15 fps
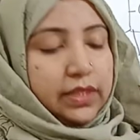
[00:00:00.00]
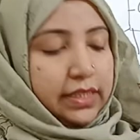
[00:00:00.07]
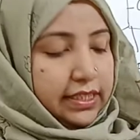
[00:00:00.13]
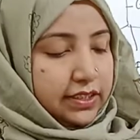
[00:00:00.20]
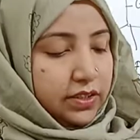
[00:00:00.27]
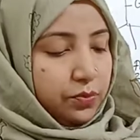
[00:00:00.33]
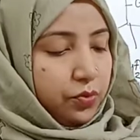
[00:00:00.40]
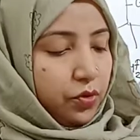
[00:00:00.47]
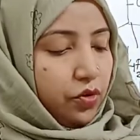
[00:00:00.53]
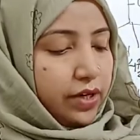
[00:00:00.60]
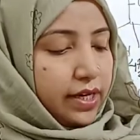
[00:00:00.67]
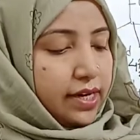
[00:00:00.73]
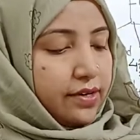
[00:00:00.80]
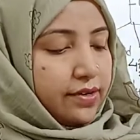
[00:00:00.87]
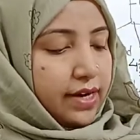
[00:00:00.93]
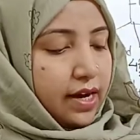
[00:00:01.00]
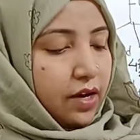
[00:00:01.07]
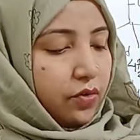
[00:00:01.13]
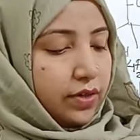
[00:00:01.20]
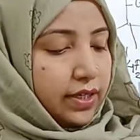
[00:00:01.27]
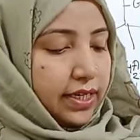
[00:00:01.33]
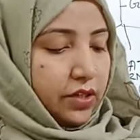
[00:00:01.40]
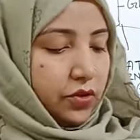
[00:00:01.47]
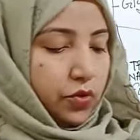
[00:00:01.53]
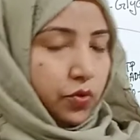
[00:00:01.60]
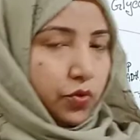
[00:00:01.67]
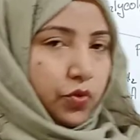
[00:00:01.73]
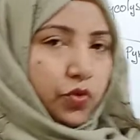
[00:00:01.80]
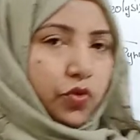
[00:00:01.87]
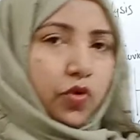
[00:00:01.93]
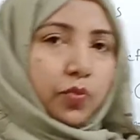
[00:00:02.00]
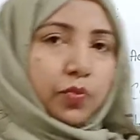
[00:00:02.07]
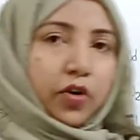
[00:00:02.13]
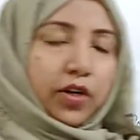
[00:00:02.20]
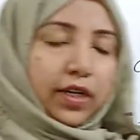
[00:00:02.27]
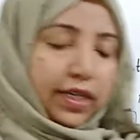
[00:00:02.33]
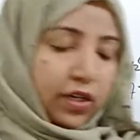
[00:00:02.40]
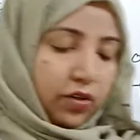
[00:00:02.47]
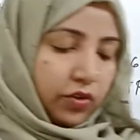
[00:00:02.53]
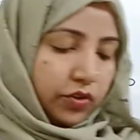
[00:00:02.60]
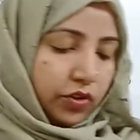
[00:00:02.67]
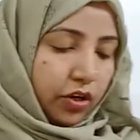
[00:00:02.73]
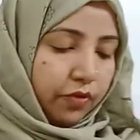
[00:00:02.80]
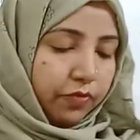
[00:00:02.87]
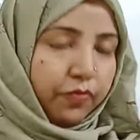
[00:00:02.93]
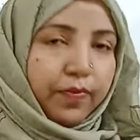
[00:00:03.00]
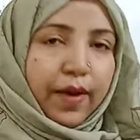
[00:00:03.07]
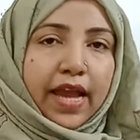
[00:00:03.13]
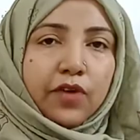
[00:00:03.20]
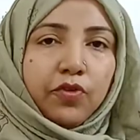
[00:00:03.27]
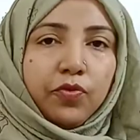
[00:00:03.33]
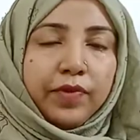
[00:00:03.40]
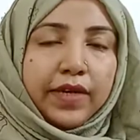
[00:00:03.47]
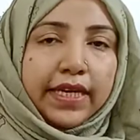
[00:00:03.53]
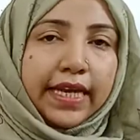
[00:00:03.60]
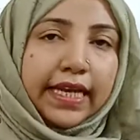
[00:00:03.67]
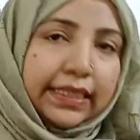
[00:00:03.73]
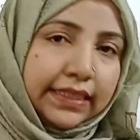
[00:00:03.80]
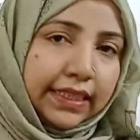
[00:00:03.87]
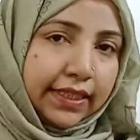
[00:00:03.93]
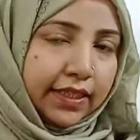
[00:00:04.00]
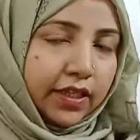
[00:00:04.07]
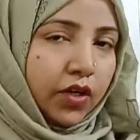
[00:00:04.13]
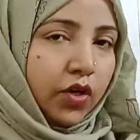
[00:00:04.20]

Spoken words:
is broken down into two molecules of pyruvic acid.